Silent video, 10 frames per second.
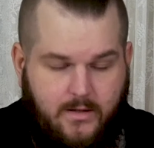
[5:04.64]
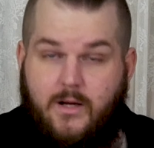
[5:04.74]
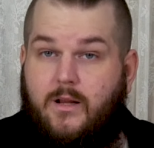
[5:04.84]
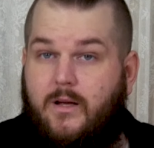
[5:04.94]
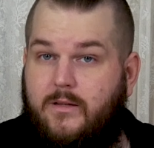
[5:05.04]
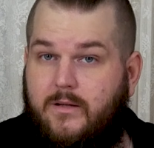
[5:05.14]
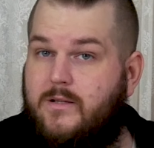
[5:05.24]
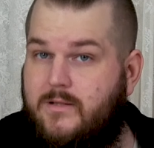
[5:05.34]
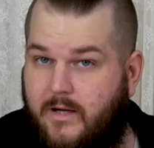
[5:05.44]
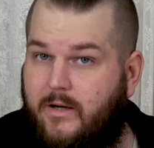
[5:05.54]
I like the
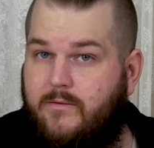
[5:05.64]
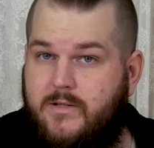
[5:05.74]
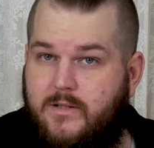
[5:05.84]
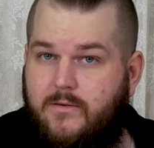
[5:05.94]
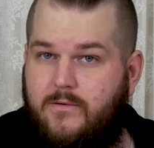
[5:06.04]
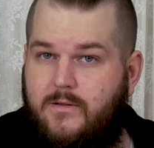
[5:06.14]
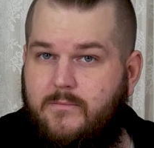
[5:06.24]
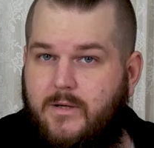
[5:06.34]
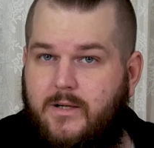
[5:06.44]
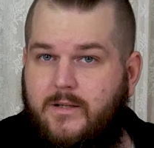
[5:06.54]
design of this cooler,
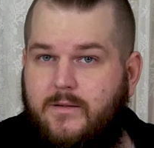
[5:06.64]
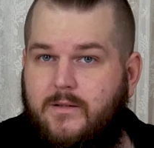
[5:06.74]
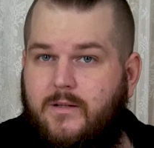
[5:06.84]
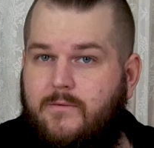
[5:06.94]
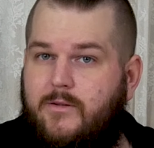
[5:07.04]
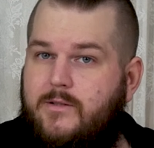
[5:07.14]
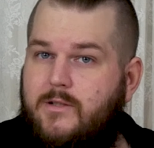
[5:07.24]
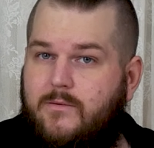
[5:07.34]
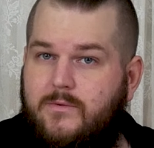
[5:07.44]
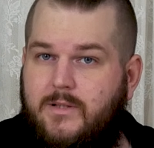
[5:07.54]
but if you
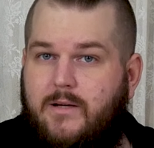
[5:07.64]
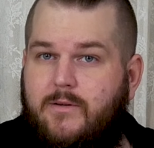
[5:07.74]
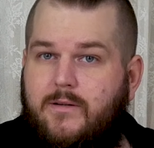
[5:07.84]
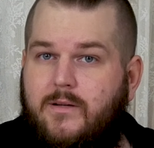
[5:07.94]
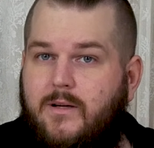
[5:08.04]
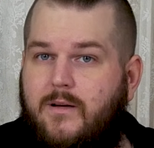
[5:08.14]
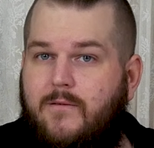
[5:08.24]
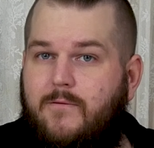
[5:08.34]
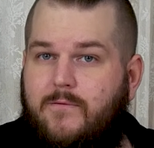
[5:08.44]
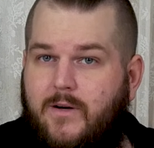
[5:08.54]
don't have an
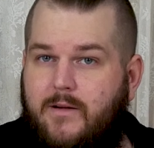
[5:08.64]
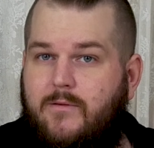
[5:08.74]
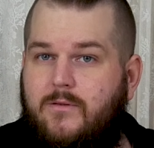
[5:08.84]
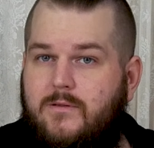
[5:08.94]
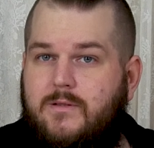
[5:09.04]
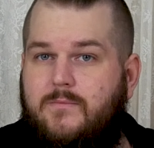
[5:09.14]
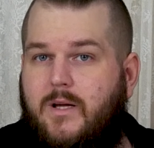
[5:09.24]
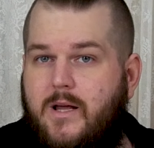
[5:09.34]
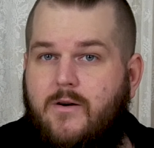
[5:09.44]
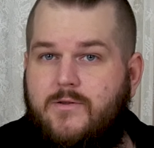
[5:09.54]
5V
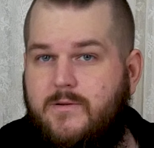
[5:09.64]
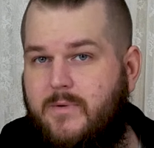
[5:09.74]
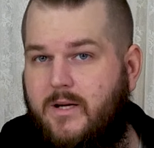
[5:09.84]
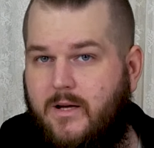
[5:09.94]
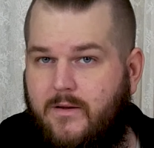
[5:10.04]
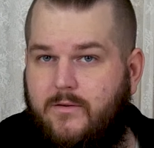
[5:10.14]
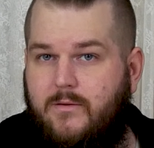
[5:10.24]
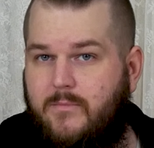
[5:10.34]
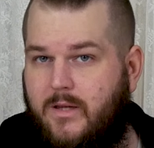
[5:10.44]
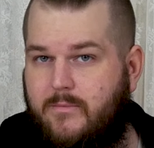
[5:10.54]
ARGB header on your
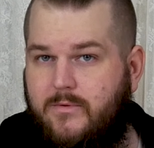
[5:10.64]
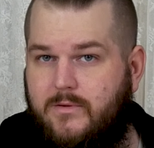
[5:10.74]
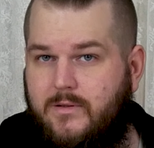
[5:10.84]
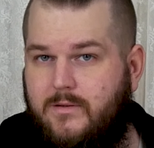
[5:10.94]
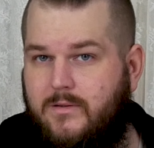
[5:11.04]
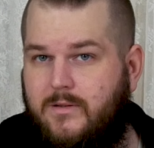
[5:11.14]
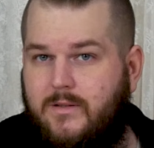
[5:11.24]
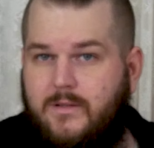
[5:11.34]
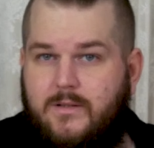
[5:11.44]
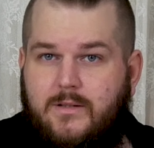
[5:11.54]
motherboard
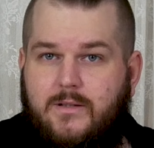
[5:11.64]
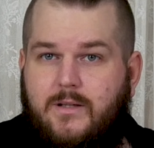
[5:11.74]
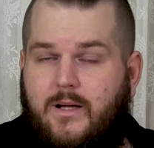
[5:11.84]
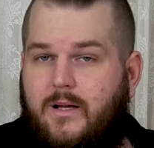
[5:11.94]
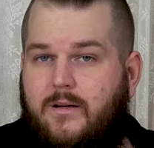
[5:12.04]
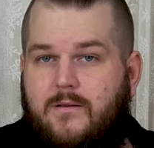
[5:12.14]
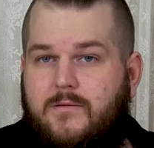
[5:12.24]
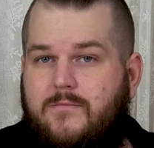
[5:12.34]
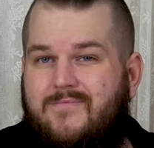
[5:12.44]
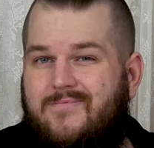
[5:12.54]
and
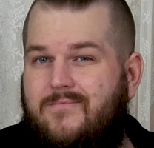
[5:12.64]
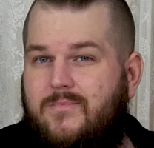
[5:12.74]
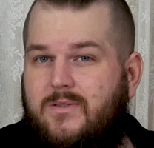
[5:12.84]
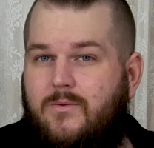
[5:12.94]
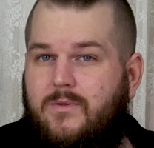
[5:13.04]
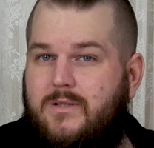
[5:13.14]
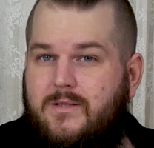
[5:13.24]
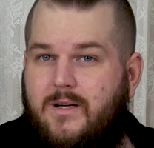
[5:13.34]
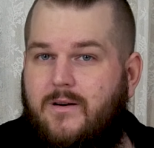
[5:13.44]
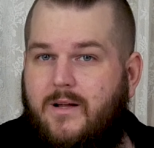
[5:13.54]
don't
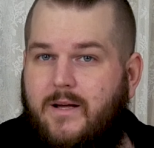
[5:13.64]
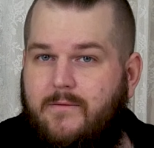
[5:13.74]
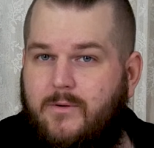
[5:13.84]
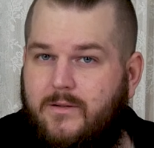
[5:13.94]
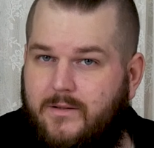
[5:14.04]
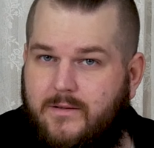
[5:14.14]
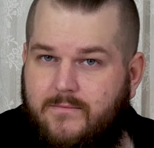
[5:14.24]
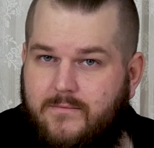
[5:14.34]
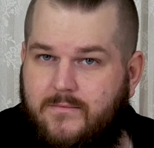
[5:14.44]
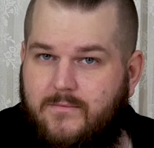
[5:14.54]
necessarily have one
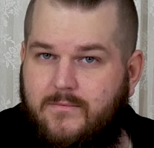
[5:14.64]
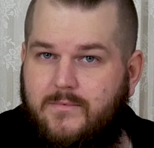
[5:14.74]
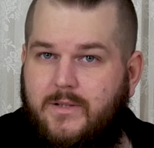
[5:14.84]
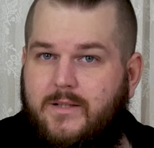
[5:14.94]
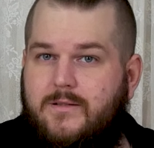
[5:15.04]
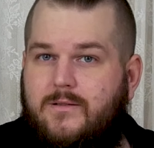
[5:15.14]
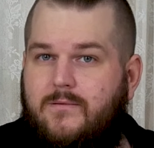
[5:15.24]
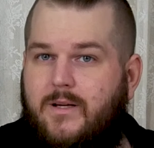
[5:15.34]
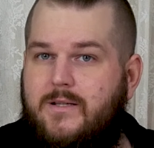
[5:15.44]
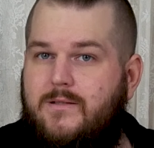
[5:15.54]
that is
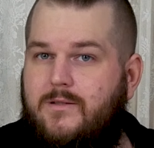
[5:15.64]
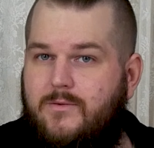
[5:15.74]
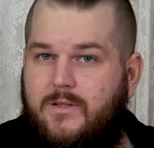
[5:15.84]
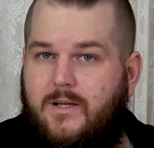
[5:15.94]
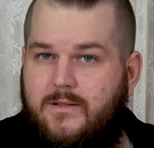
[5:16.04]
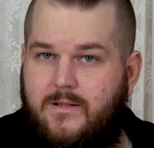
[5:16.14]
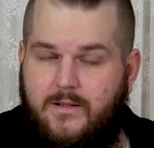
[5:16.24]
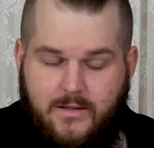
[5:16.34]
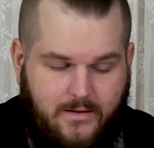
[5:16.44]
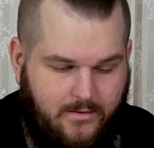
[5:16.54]
as using it as
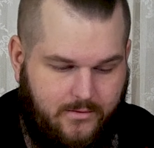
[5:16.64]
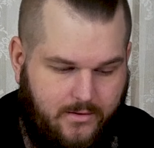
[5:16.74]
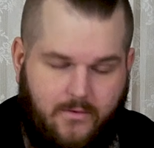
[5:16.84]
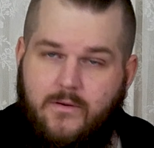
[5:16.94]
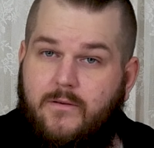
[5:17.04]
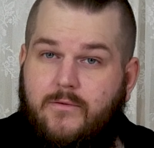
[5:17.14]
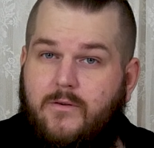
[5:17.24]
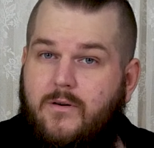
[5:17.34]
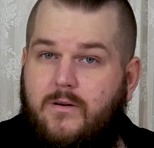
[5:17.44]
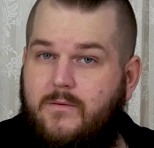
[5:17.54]
a controller
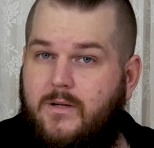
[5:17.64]
for